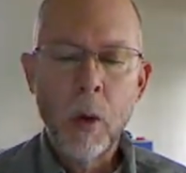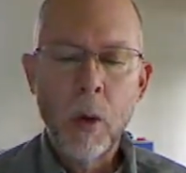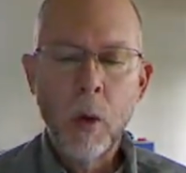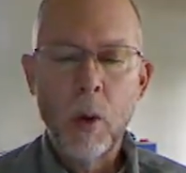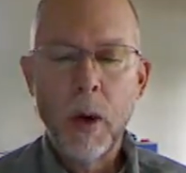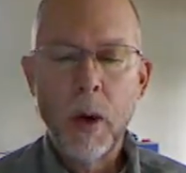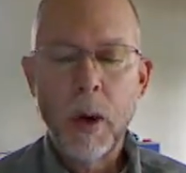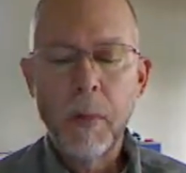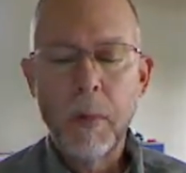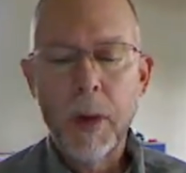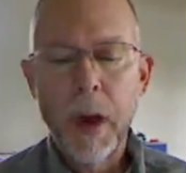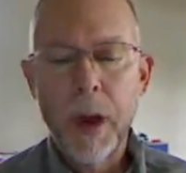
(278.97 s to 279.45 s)

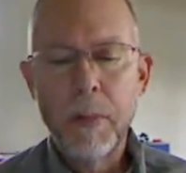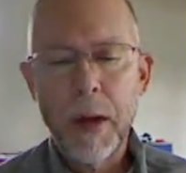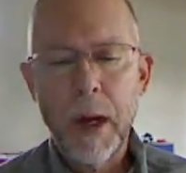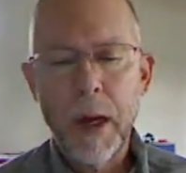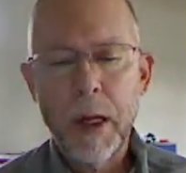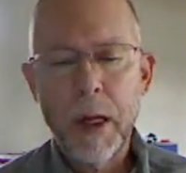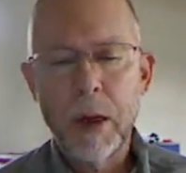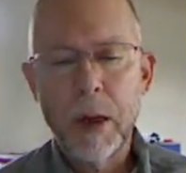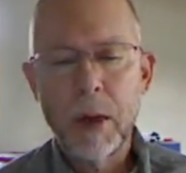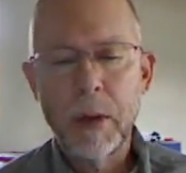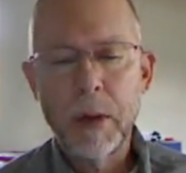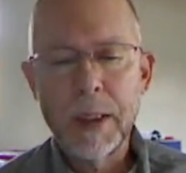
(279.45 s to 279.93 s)
Well, my
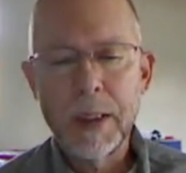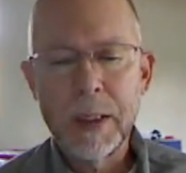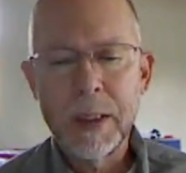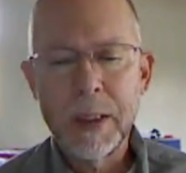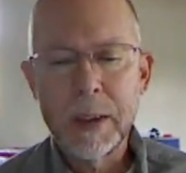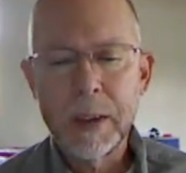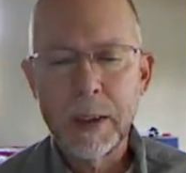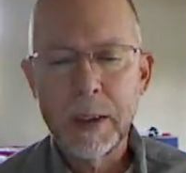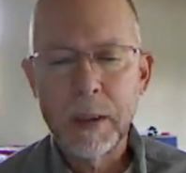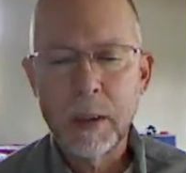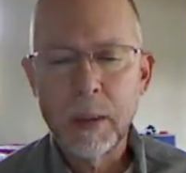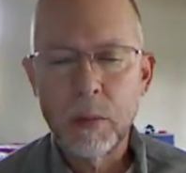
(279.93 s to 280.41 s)
background
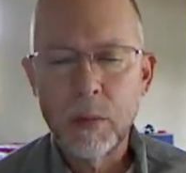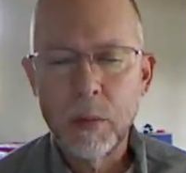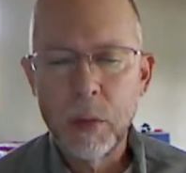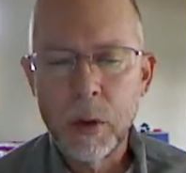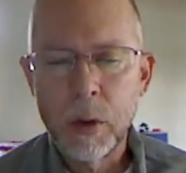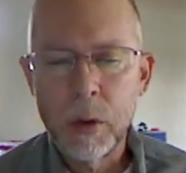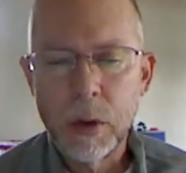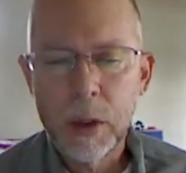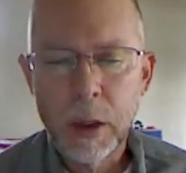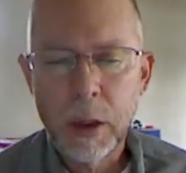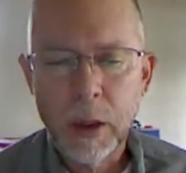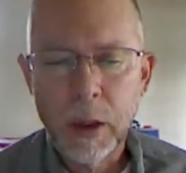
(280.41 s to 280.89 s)
is in
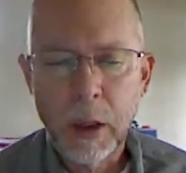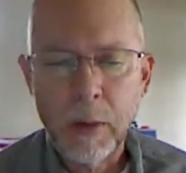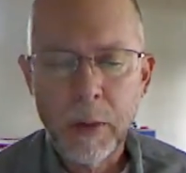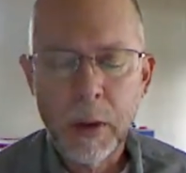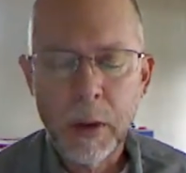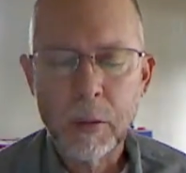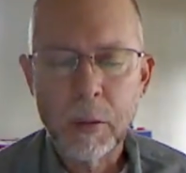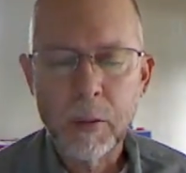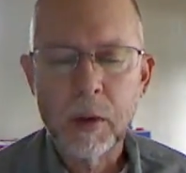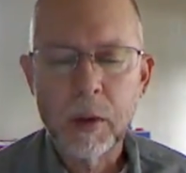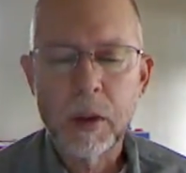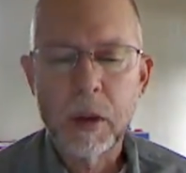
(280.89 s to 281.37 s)
music. I've
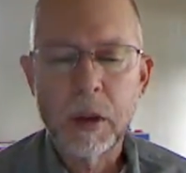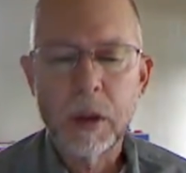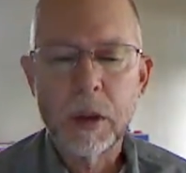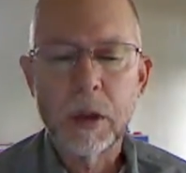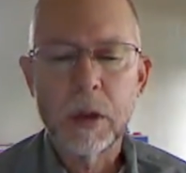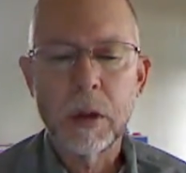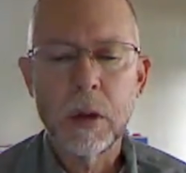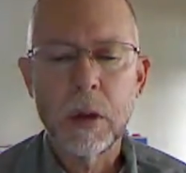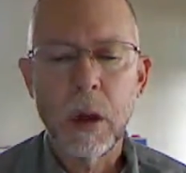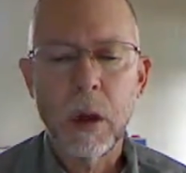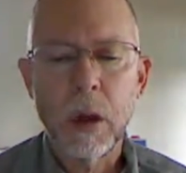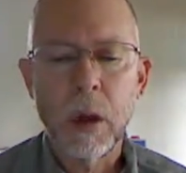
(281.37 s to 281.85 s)
been a
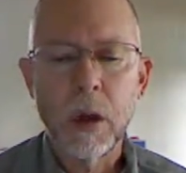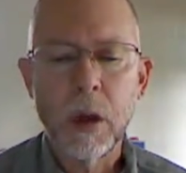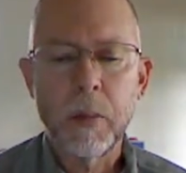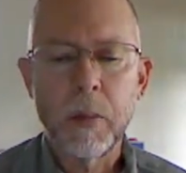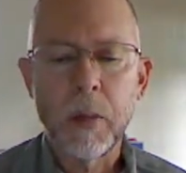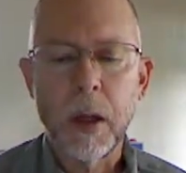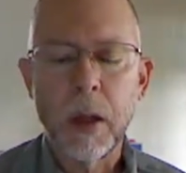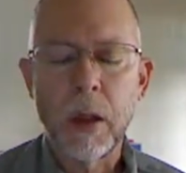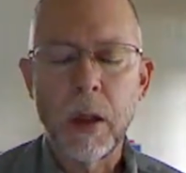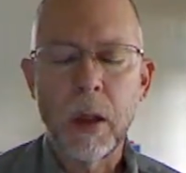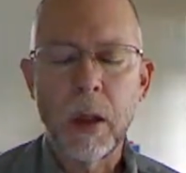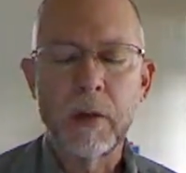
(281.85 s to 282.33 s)
musician all
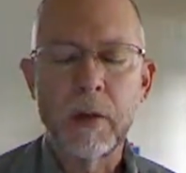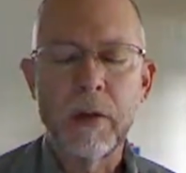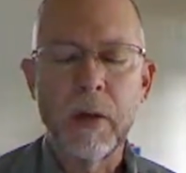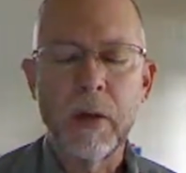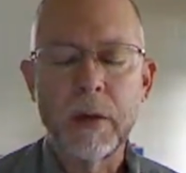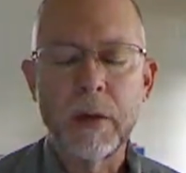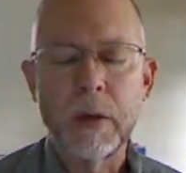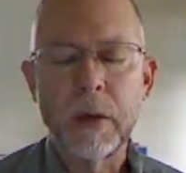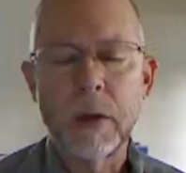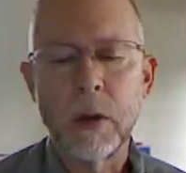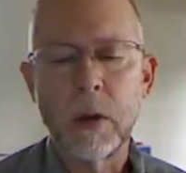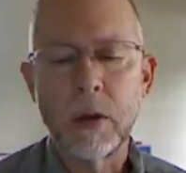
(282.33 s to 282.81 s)
my life, have
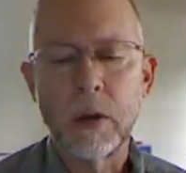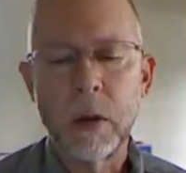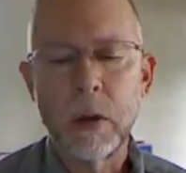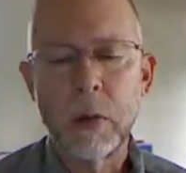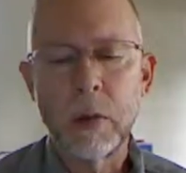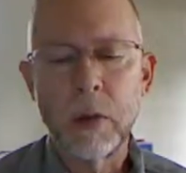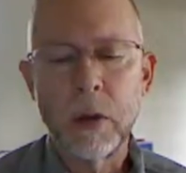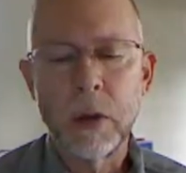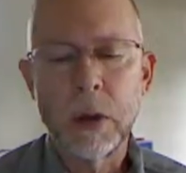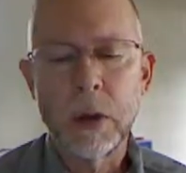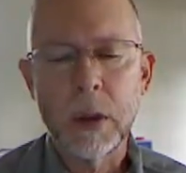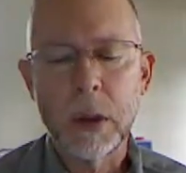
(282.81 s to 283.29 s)
a degree in
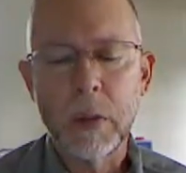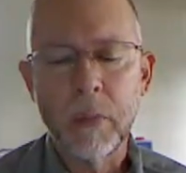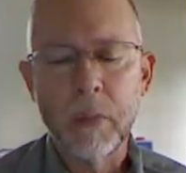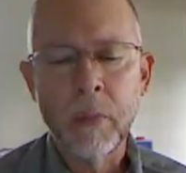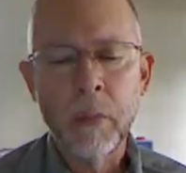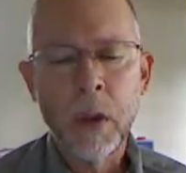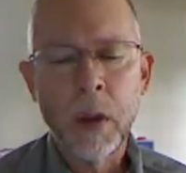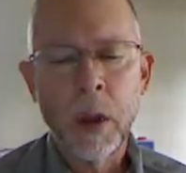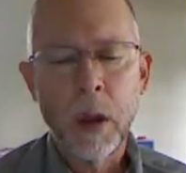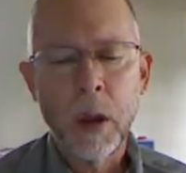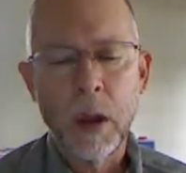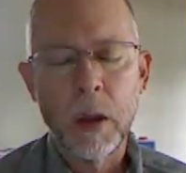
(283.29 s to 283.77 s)
music,
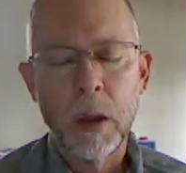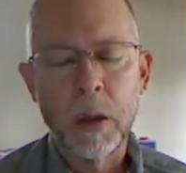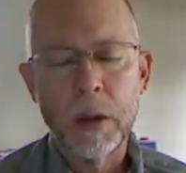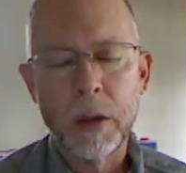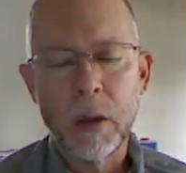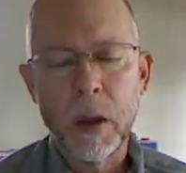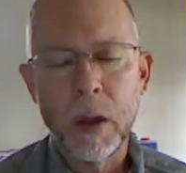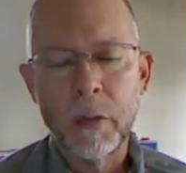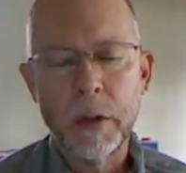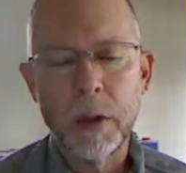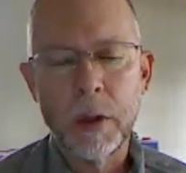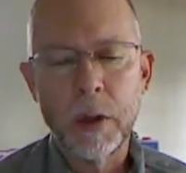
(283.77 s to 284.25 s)
also
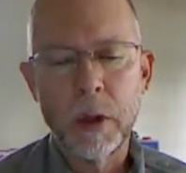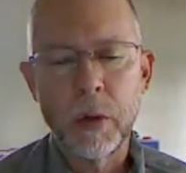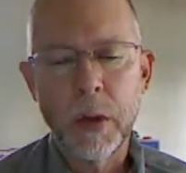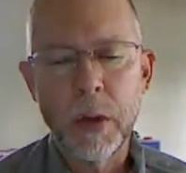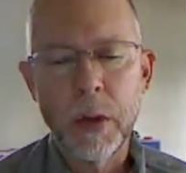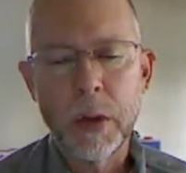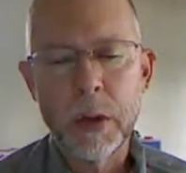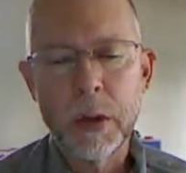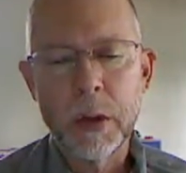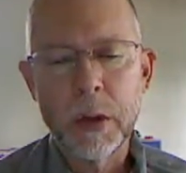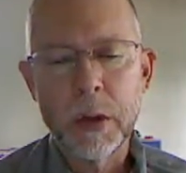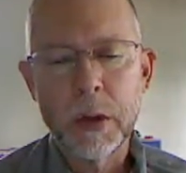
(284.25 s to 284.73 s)
have a degree
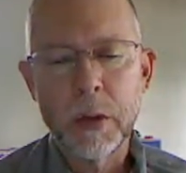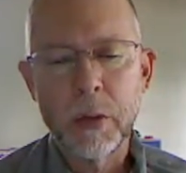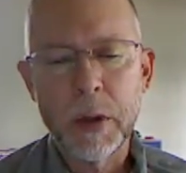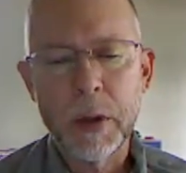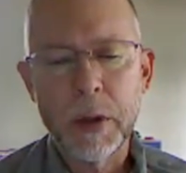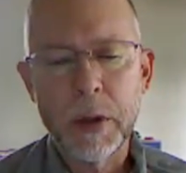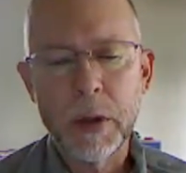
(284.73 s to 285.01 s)
in history.